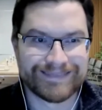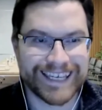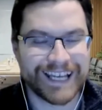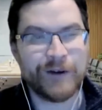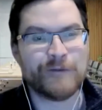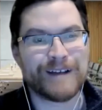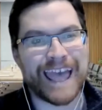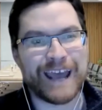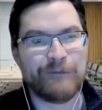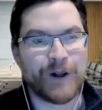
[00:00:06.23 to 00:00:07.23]
Hello,
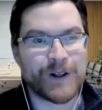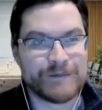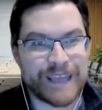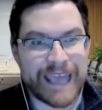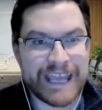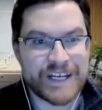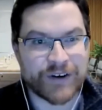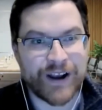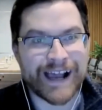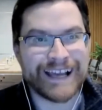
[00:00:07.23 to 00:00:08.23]
and welcome to
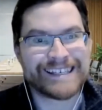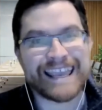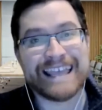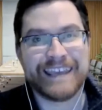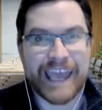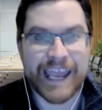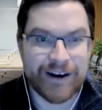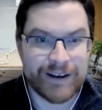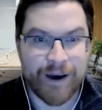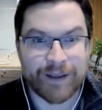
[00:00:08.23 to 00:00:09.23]
HRAI's In the Air,
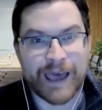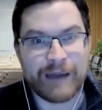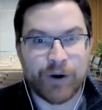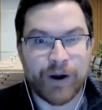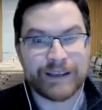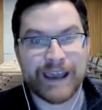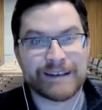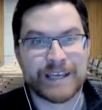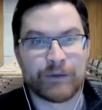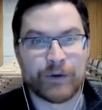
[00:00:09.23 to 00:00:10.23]
an online
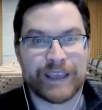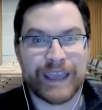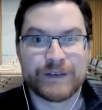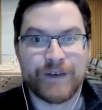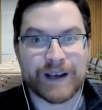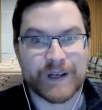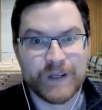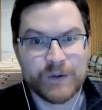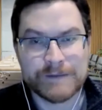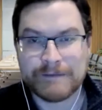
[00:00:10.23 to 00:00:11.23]
broadcast covering HVAC
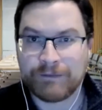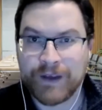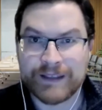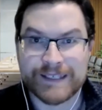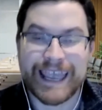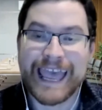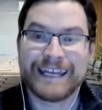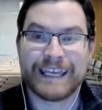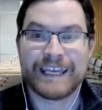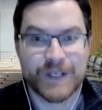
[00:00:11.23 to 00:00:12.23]
news, events, and
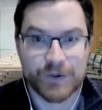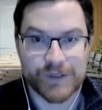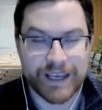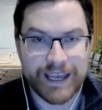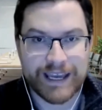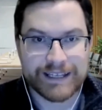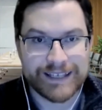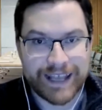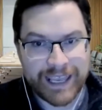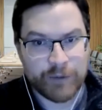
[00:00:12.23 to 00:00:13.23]
issues.
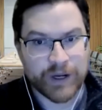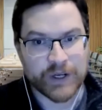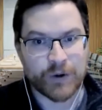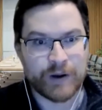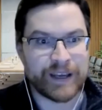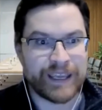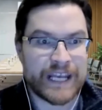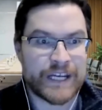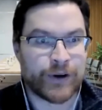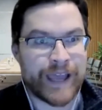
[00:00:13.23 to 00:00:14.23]
Today, we are joined by
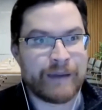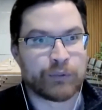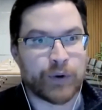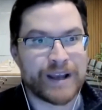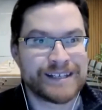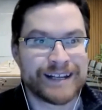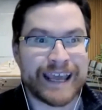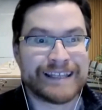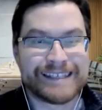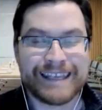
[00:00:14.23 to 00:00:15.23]
HRAI President
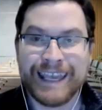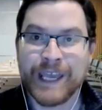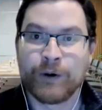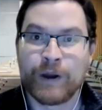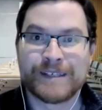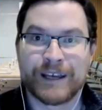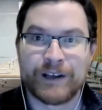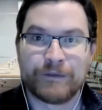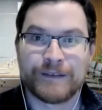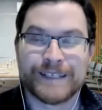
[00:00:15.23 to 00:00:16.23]
and CEO
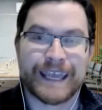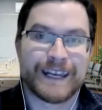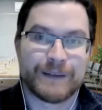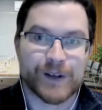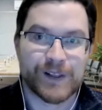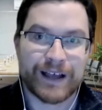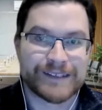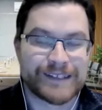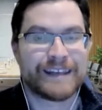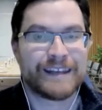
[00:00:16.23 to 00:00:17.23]
himself, Sandy MacLeod.
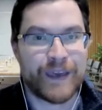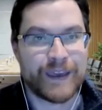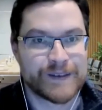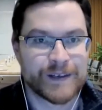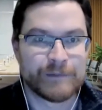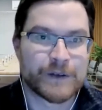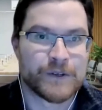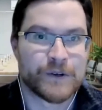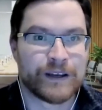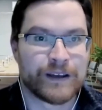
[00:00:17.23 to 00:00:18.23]
Sandy, thank you so much for
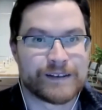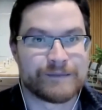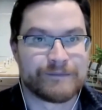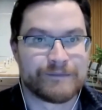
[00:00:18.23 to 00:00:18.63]
joining us.